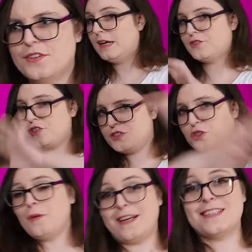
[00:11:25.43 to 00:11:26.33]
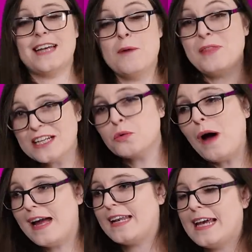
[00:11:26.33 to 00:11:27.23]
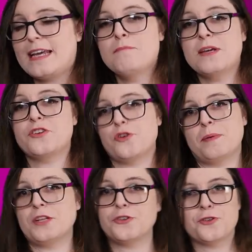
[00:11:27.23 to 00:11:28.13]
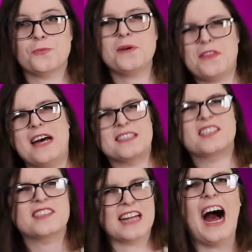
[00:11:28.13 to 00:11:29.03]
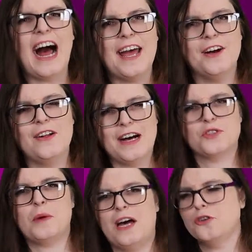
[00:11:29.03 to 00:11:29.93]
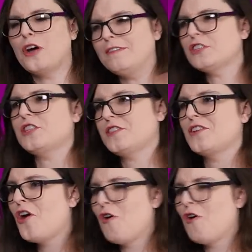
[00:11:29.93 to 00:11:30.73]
And just quick aside, but that's why I like miniature painters with a style as well, who haven't just